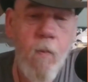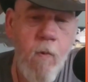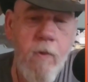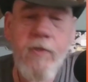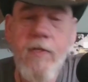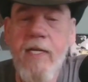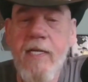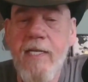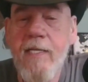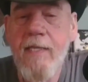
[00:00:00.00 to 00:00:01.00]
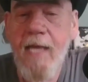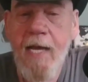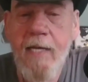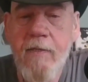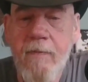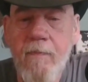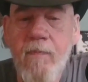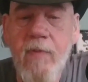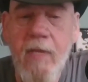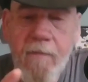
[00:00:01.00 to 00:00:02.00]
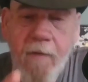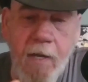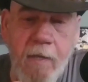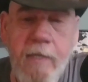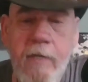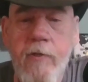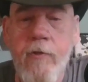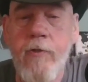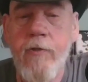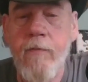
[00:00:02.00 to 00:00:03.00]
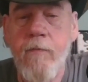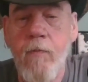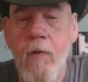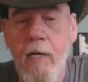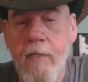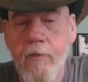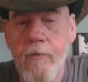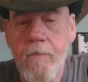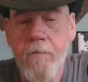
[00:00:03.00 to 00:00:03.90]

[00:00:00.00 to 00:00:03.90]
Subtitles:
Once they did that, they violated your civil rights.